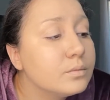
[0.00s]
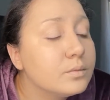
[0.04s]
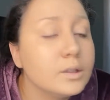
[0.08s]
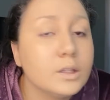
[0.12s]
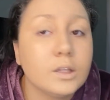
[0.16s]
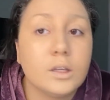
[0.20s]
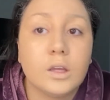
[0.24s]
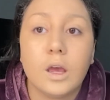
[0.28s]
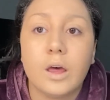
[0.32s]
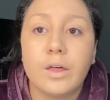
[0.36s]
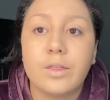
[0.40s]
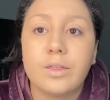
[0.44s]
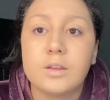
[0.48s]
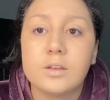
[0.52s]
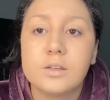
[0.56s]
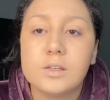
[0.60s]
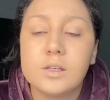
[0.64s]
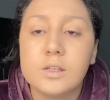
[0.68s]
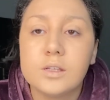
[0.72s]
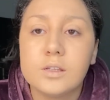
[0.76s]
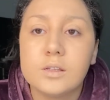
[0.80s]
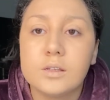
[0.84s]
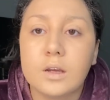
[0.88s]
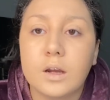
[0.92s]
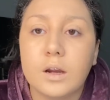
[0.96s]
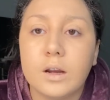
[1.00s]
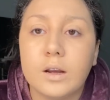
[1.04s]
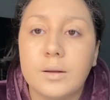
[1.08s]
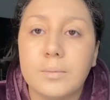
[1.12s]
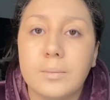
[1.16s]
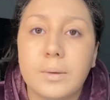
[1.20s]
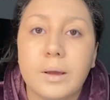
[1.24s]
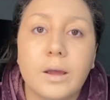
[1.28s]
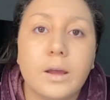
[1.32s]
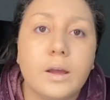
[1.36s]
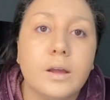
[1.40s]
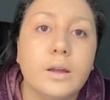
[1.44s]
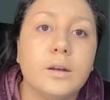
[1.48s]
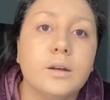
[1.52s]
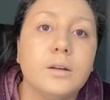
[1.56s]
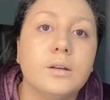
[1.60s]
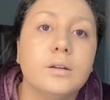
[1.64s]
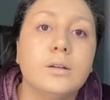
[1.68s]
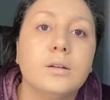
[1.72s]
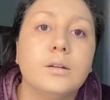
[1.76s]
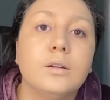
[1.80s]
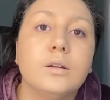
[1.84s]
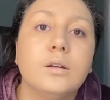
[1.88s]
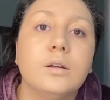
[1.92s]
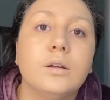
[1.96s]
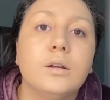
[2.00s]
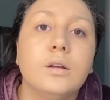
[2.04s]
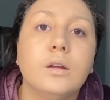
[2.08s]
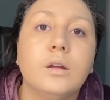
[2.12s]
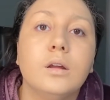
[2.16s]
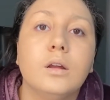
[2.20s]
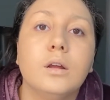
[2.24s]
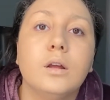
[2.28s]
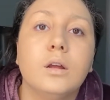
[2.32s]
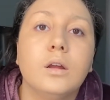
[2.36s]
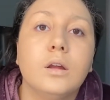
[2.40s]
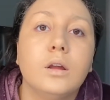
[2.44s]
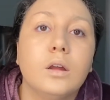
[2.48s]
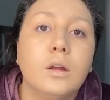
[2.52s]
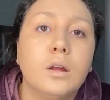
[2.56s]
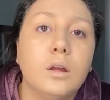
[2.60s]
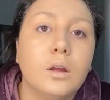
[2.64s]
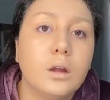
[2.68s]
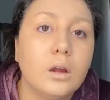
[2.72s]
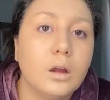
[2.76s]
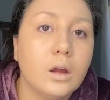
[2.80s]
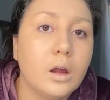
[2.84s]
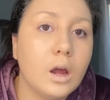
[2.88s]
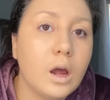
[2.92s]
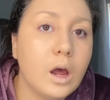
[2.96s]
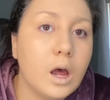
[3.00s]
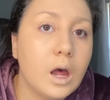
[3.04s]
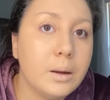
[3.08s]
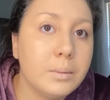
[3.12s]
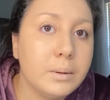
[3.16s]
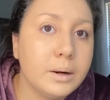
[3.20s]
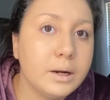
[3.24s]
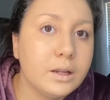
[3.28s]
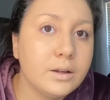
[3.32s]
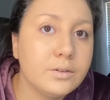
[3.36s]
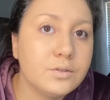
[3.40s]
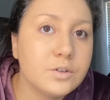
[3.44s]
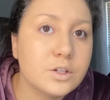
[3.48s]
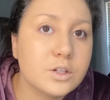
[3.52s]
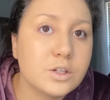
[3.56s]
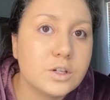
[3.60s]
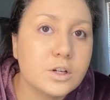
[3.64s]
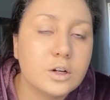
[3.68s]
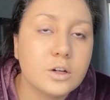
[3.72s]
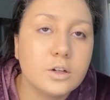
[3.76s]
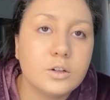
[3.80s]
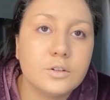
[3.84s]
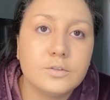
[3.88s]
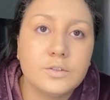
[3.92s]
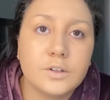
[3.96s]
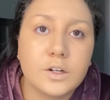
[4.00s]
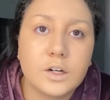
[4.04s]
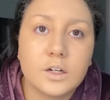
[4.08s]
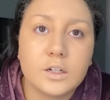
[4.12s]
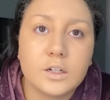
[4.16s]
Yeah, this is kind of bad. I might have to start over.